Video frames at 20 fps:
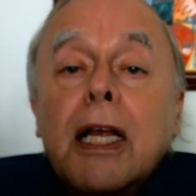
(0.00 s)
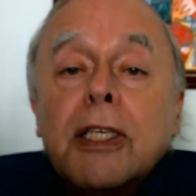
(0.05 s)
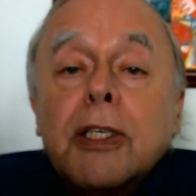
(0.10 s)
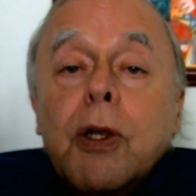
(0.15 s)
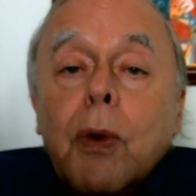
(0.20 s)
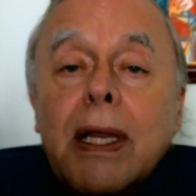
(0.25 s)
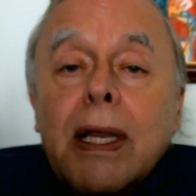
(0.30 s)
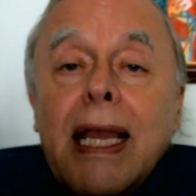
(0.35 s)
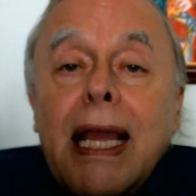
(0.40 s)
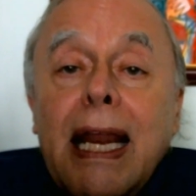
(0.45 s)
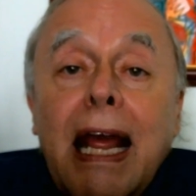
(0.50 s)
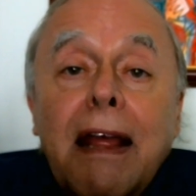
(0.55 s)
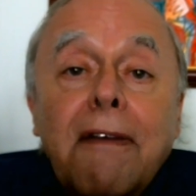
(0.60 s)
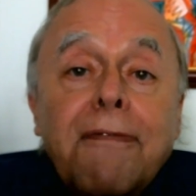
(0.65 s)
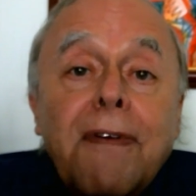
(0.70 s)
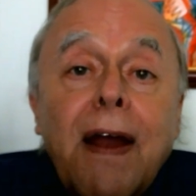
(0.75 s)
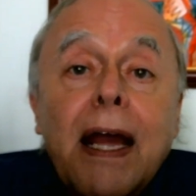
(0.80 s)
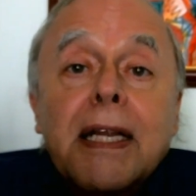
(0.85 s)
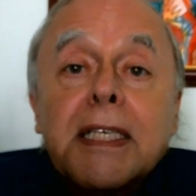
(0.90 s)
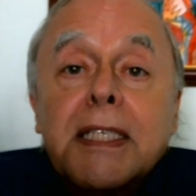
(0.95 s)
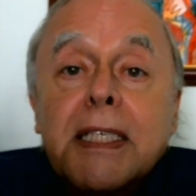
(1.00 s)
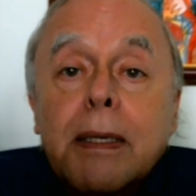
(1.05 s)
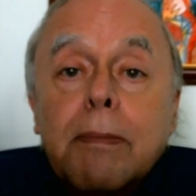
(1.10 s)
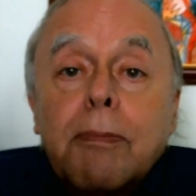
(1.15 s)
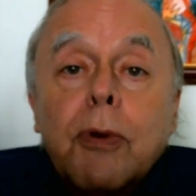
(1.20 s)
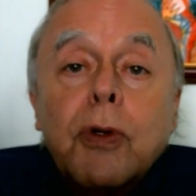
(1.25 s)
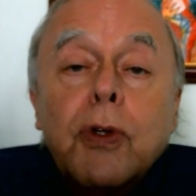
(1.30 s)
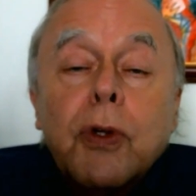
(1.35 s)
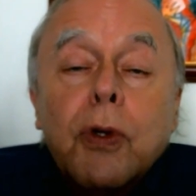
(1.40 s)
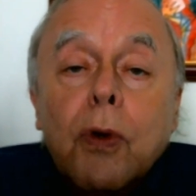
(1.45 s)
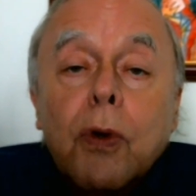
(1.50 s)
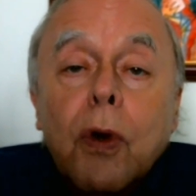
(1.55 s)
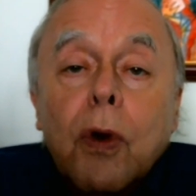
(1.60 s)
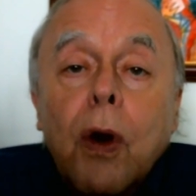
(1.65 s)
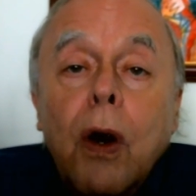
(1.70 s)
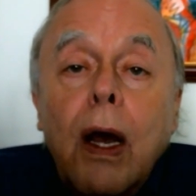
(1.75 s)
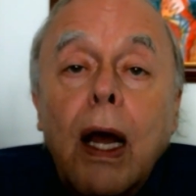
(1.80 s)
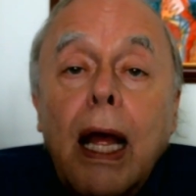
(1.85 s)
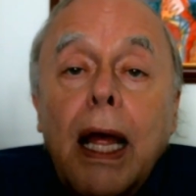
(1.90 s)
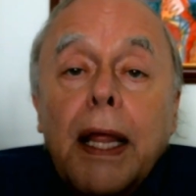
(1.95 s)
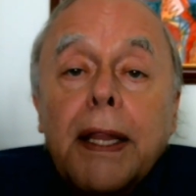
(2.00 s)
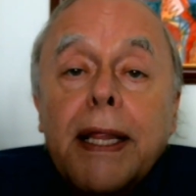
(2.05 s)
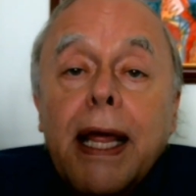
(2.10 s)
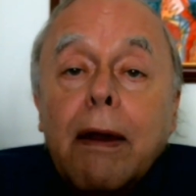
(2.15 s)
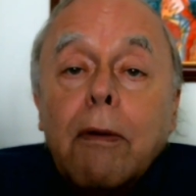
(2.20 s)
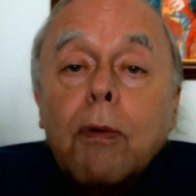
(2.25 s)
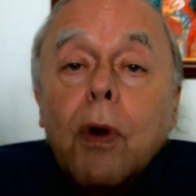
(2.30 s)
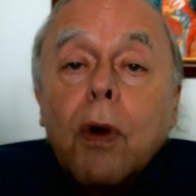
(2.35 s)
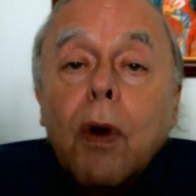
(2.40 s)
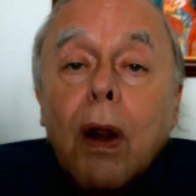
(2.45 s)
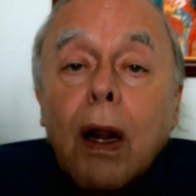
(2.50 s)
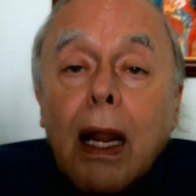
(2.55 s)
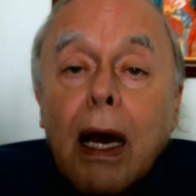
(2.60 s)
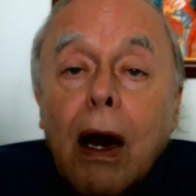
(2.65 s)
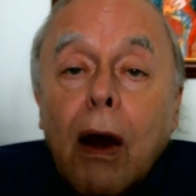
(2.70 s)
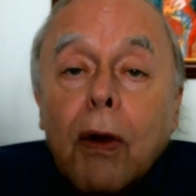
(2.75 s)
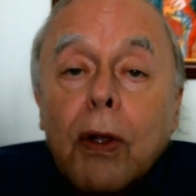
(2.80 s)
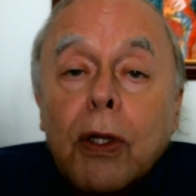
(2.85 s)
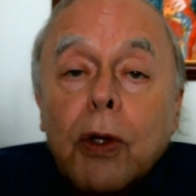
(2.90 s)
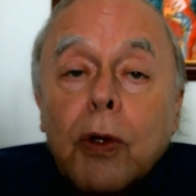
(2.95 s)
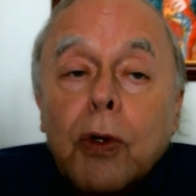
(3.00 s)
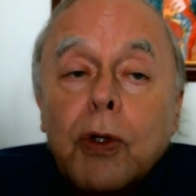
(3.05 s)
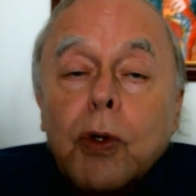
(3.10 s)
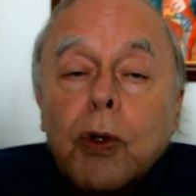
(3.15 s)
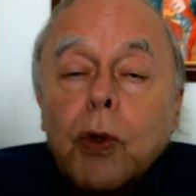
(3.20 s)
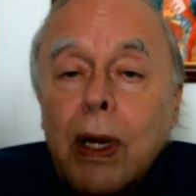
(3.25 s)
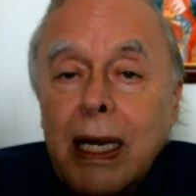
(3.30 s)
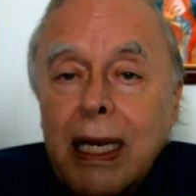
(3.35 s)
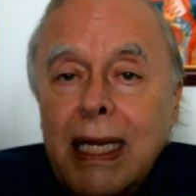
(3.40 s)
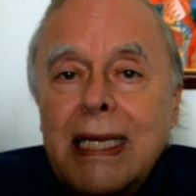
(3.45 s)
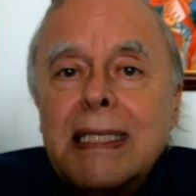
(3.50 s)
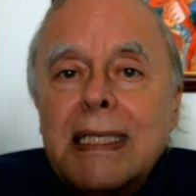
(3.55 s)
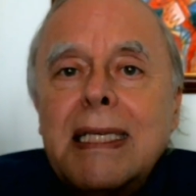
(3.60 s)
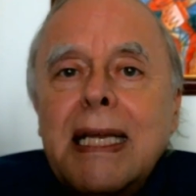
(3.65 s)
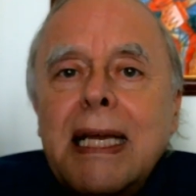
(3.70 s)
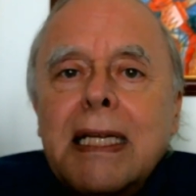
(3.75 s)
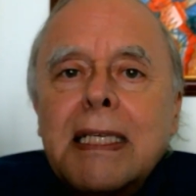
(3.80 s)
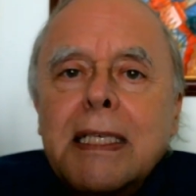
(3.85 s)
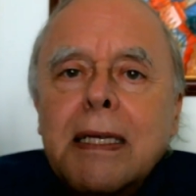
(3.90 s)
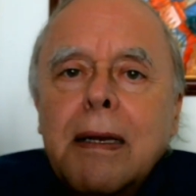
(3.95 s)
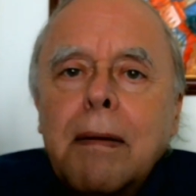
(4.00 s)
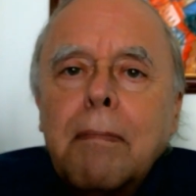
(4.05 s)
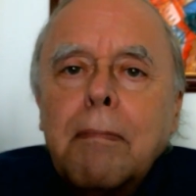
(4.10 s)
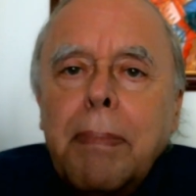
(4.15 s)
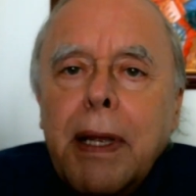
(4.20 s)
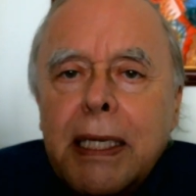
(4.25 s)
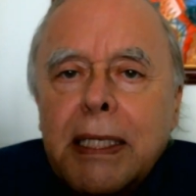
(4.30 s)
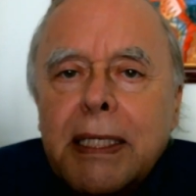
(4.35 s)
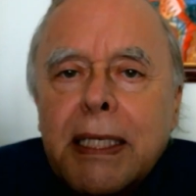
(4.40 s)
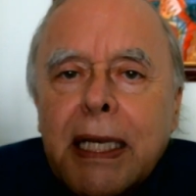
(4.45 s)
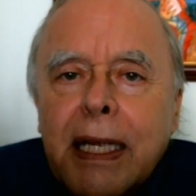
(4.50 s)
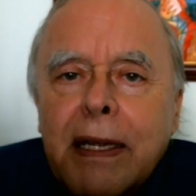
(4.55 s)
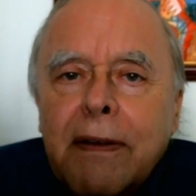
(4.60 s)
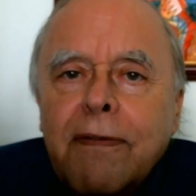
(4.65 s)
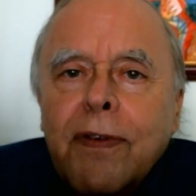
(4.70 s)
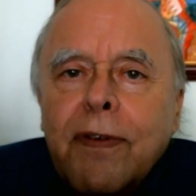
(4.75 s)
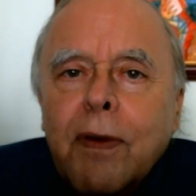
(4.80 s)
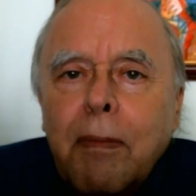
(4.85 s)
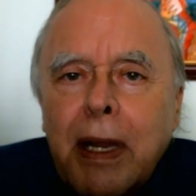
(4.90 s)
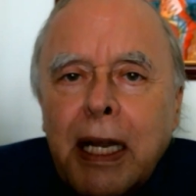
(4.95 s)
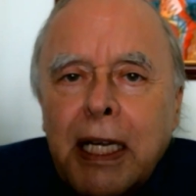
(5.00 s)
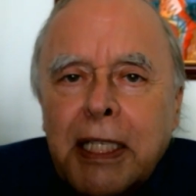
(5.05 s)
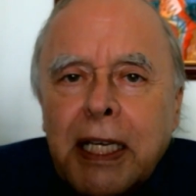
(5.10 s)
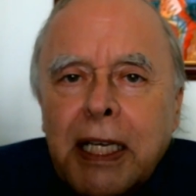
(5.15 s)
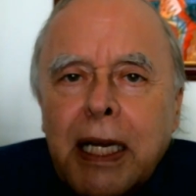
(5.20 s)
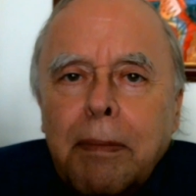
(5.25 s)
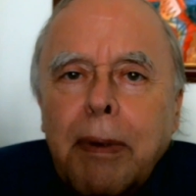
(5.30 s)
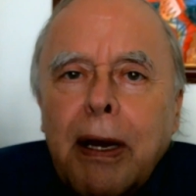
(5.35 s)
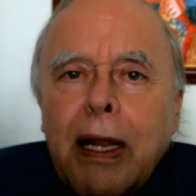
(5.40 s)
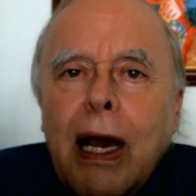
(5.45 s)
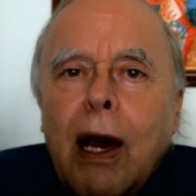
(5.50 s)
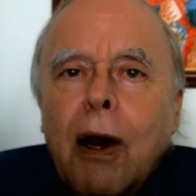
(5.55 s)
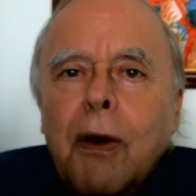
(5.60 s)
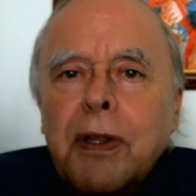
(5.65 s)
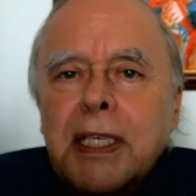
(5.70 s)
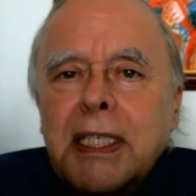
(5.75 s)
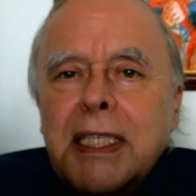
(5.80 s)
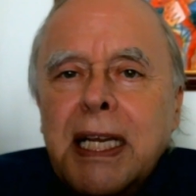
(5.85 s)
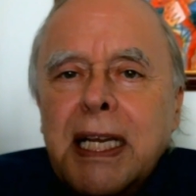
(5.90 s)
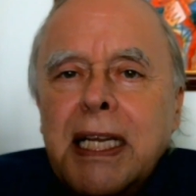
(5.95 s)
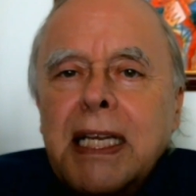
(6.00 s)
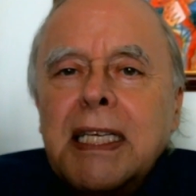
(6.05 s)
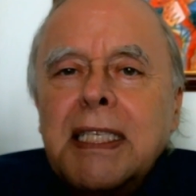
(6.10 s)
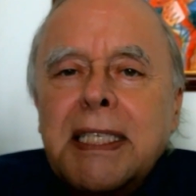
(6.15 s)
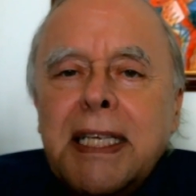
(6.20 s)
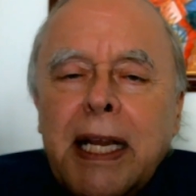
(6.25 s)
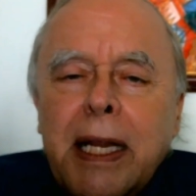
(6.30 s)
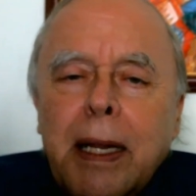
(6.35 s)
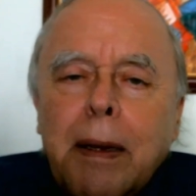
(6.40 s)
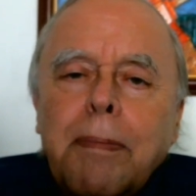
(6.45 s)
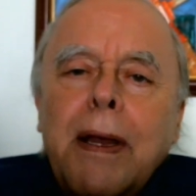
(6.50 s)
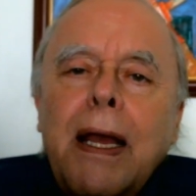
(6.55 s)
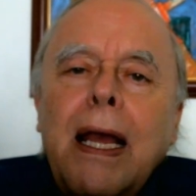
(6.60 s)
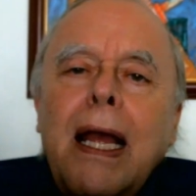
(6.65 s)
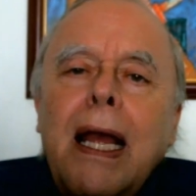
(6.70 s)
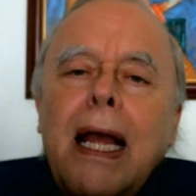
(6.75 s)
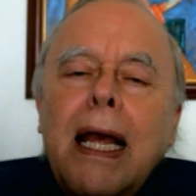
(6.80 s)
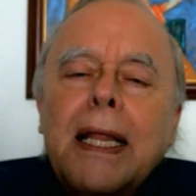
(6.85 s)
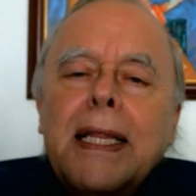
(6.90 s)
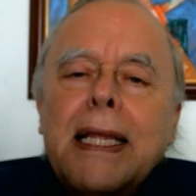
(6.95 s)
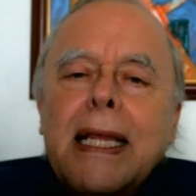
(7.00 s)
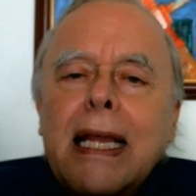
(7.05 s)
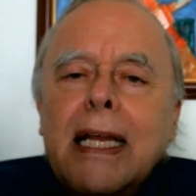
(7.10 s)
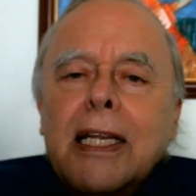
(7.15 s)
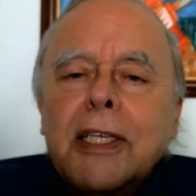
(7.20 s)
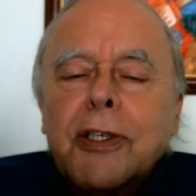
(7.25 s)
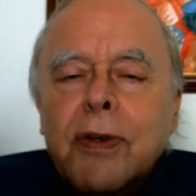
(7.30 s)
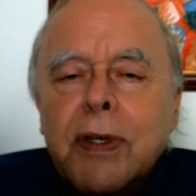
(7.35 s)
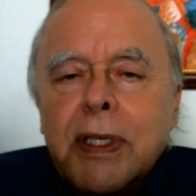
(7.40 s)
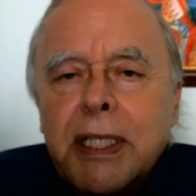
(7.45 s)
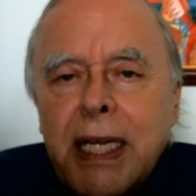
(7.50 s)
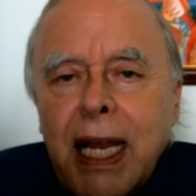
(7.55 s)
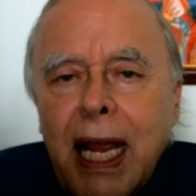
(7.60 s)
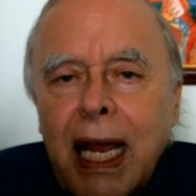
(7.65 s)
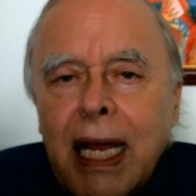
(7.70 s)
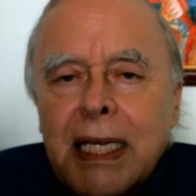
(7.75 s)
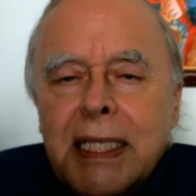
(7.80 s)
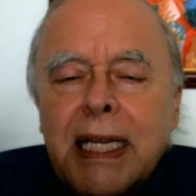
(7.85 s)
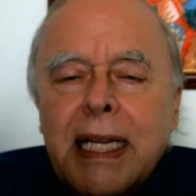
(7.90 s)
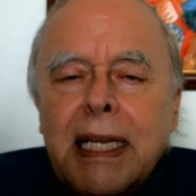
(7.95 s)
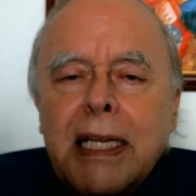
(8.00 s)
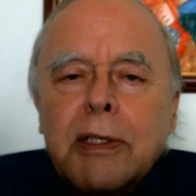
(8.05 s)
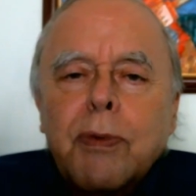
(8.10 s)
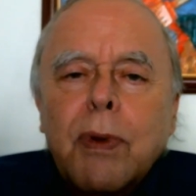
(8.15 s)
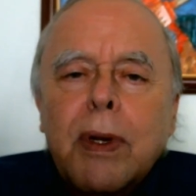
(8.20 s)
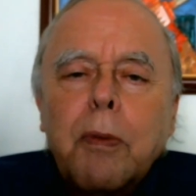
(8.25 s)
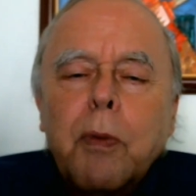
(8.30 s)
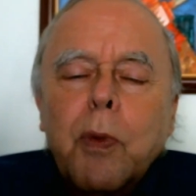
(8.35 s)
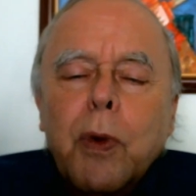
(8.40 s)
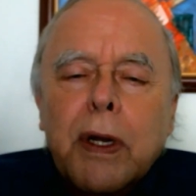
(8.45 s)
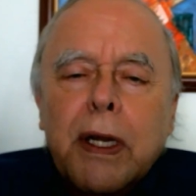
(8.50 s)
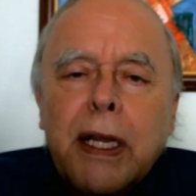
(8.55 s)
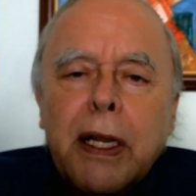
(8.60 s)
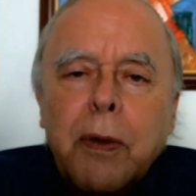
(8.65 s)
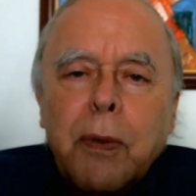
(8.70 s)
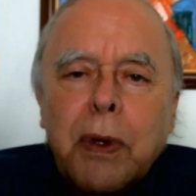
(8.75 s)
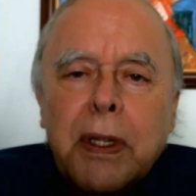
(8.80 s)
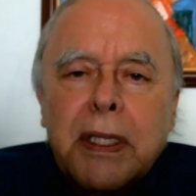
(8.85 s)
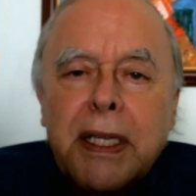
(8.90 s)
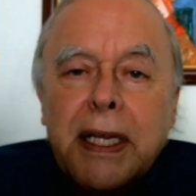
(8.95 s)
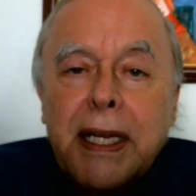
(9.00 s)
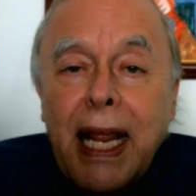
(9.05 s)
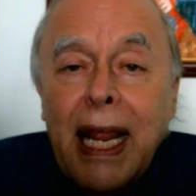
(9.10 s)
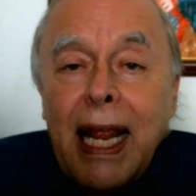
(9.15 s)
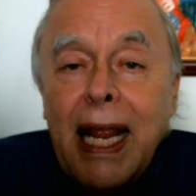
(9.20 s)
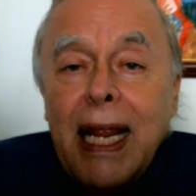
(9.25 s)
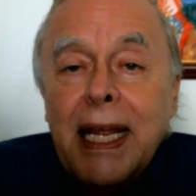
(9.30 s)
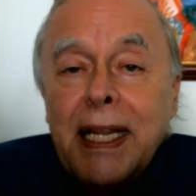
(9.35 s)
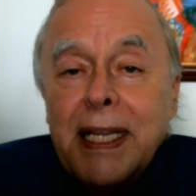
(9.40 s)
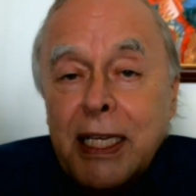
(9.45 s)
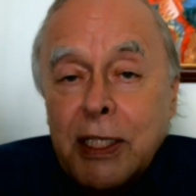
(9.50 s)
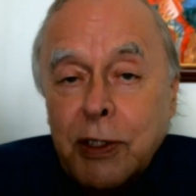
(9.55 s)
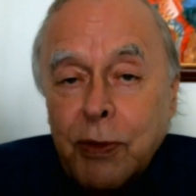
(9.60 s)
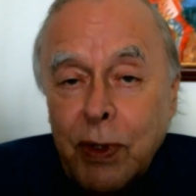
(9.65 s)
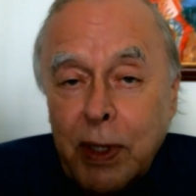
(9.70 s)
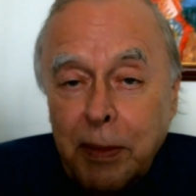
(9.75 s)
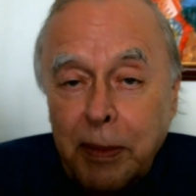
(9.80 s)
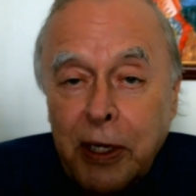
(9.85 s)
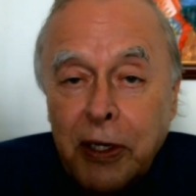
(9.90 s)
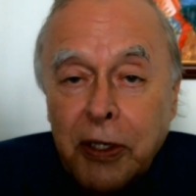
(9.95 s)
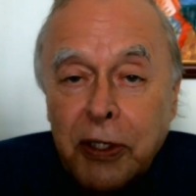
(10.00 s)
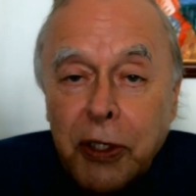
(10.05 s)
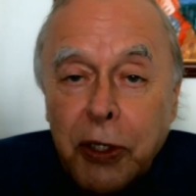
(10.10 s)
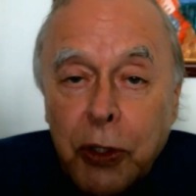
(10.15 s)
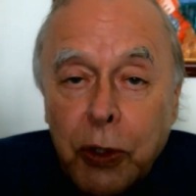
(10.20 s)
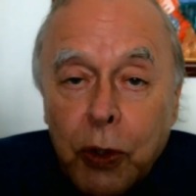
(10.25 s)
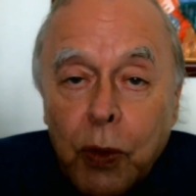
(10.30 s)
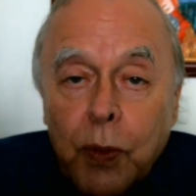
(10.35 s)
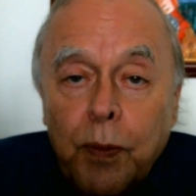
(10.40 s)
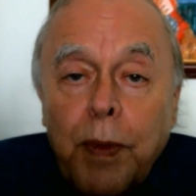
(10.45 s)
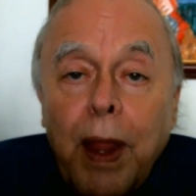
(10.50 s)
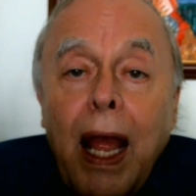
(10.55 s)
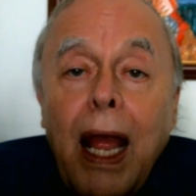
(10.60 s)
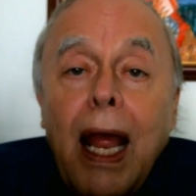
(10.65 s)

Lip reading: So can I find a simple tool that will allow you to at least get some basic information about how the city is set up? The answer is yes, and that's what I'm working with today, and that's what I'm here to do.